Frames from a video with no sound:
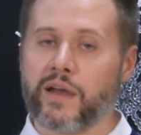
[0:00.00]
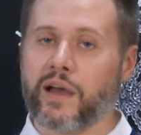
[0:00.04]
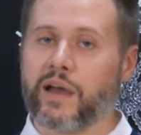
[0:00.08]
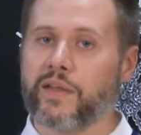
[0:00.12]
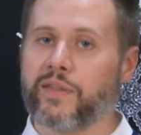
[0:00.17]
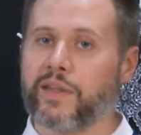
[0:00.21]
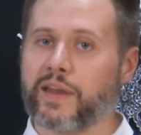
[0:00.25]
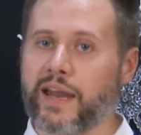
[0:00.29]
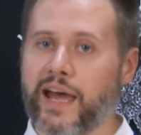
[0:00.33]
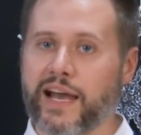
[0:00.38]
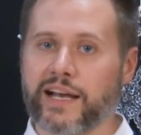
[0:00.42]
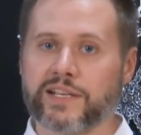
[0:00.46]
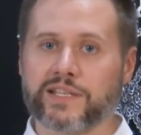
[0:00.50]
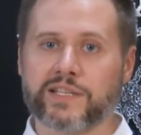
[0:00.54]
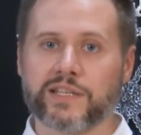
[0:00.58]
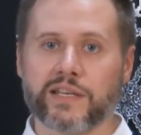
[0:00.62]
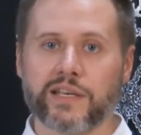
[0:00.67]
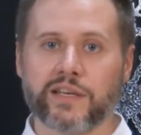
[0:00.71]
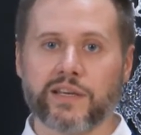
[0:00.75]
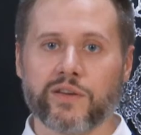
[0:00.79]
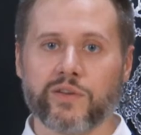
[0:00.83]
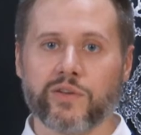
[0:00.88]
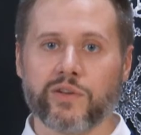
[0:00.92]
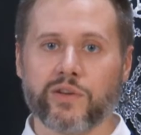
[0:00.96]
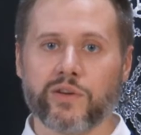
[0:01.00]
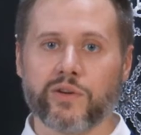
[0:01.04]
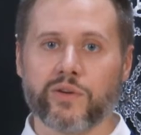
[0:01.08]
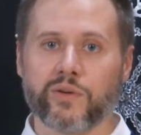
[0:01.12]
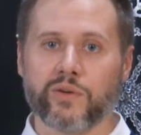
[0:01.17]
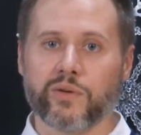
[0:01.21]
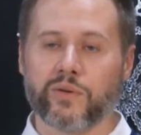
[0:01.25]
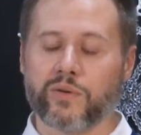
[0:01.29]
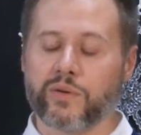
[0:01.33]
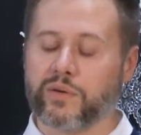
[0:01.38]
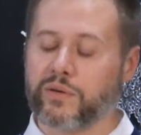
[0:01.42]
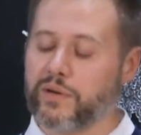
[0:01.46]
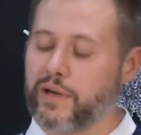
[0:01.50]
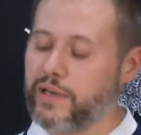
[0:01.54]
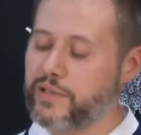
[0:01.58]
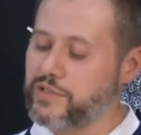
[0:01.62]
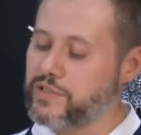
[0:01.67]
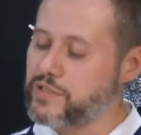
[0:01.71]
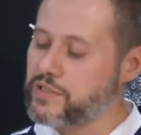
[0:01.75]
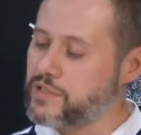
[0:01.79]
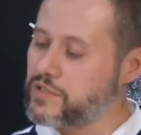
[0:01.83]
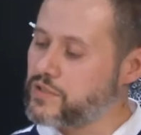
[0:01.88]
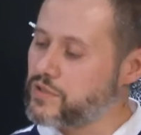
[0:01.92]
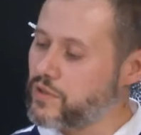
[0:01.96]
And the next thing you knew, I
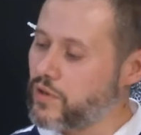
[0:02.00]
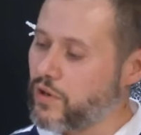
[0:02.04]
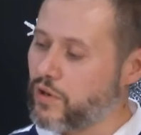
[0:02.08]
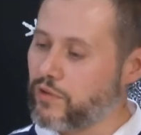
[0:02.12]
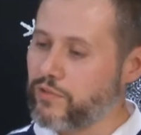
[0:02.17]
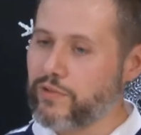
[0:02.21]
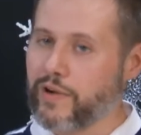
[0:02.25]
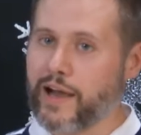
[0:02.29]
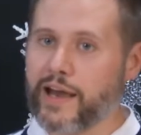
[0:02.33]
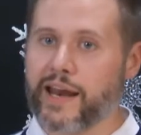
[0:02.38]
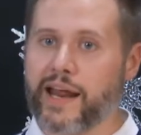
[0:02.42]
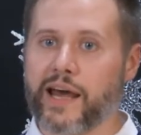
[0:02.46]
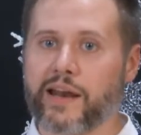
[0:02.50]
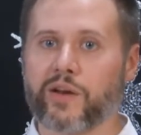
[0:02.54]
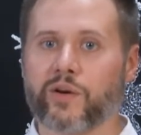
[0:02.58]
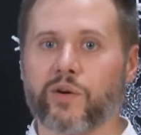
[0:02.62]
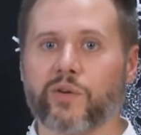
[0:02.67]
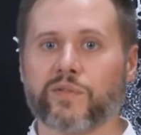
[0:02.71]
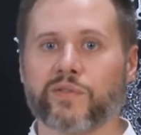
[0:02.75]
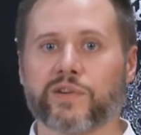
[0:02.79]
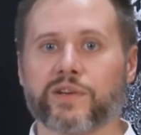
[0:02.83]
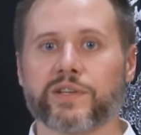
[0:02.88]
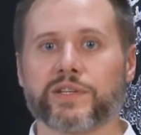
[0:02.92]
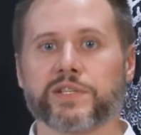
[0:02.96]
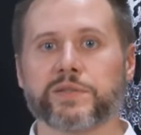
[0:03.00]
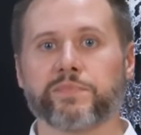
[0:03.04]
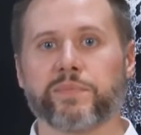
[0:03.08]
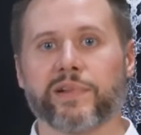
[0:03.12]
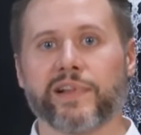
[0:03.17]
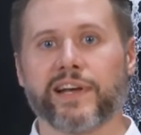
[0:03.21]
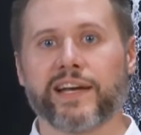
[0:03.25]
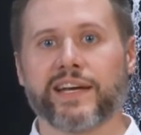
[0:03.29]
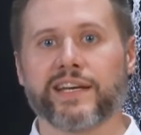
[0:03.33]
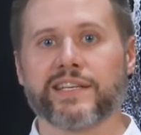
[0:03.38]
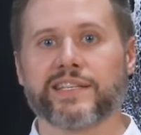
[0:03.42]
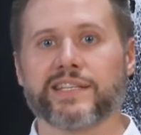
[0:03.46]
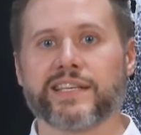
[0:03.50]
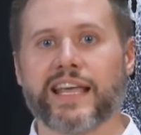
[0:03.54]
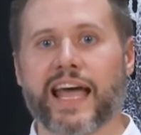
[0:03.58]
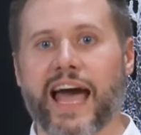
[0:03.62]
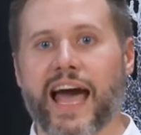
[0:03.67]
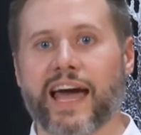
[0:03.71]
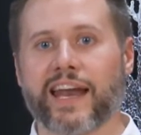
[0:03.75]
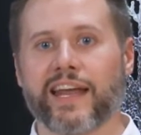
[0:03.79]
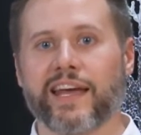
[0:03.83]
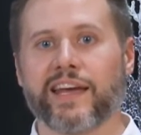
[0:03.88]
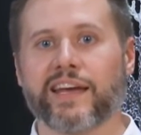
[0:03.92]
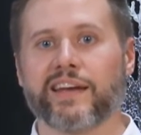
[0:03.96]
just drove right on over to his place,
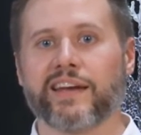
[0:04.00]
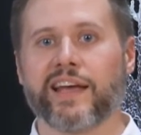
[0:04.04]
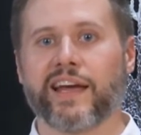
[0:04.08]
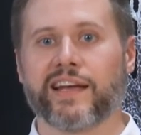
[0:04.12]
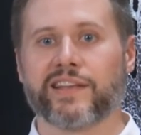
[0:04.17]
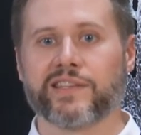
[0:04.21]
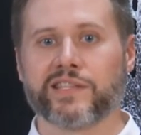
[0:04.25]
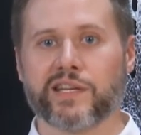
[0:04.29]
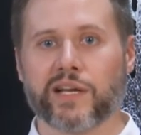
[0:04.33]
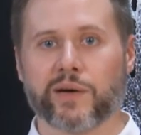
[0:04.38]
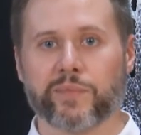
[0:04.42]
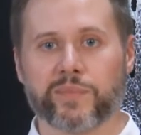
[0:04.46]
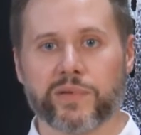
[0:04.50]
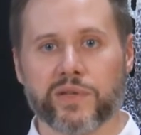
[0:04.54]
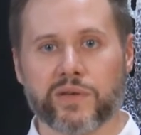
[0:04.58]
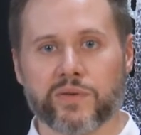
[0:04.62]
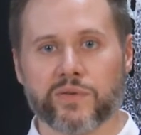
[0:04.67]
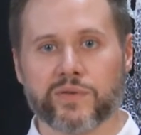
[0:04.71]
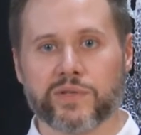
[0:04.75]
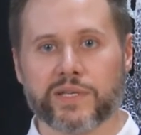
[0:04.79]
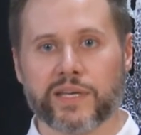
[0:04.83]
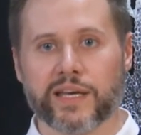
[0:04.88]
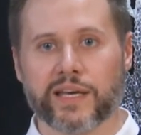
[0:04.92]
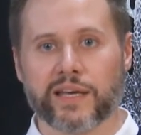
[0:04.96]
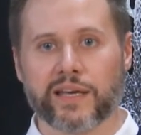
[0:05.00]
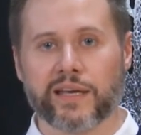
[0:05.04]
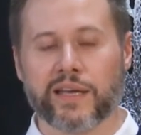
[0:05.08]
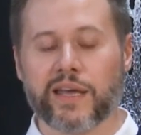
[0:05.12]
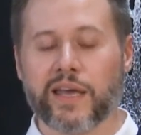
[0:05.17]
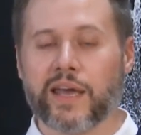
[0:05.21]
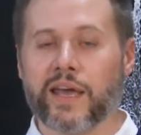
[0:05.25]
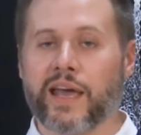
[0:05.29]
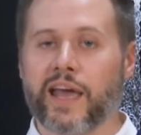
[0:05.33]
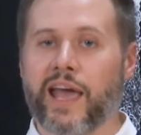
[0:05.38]
got it, and ended up using.